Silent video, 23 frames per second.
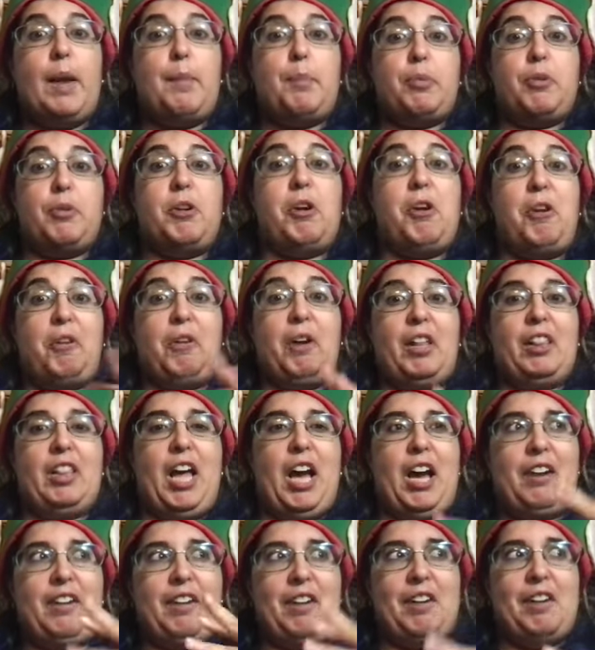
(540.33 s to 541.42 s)
pre-order a
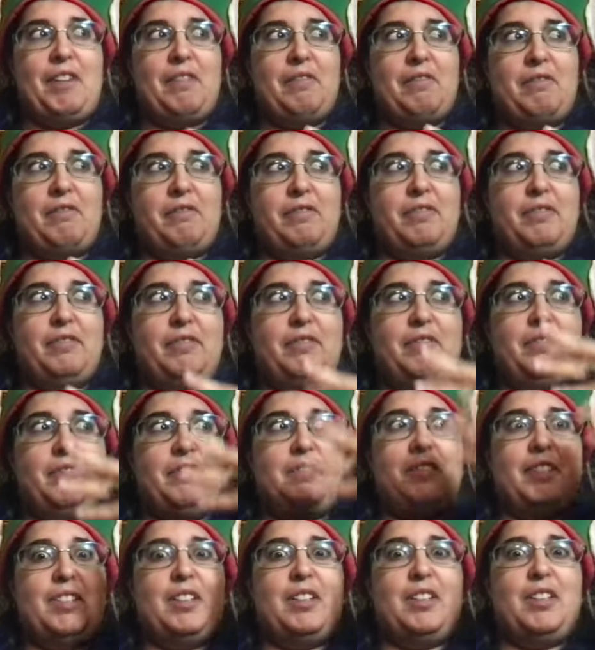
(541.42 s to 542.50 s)
lot of
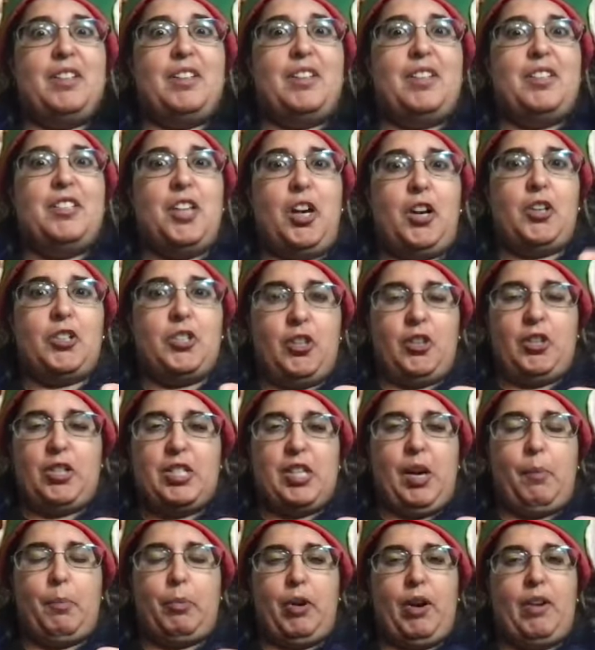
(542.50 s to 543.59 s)
young adult
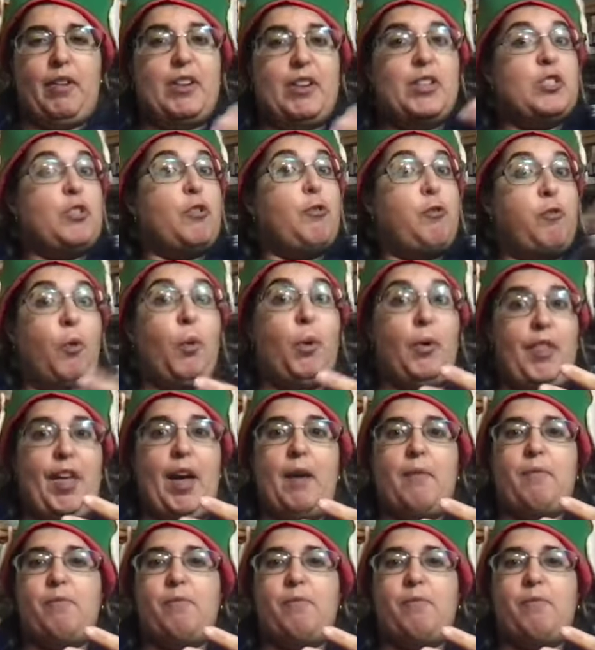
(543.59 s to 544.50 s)
contemporaries for that